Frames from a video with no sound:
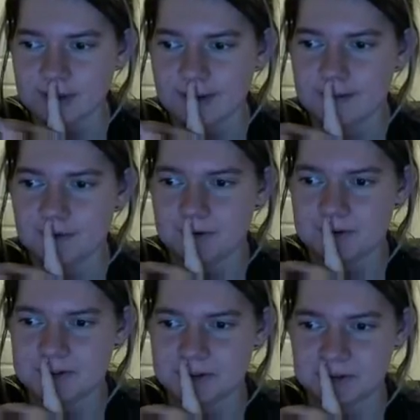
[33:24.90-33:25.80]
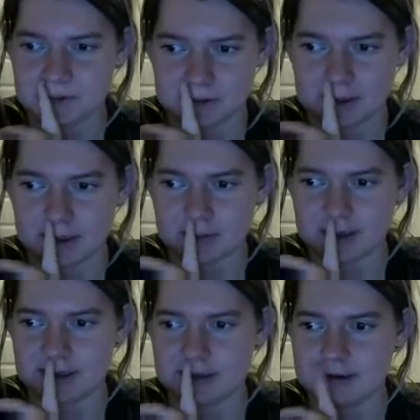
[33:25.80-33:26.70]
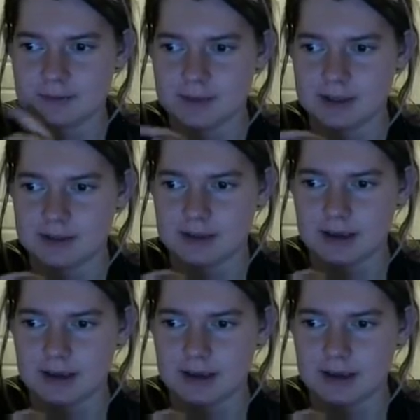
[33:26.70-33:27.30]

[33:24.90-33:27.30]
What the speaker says: I'm going to come in with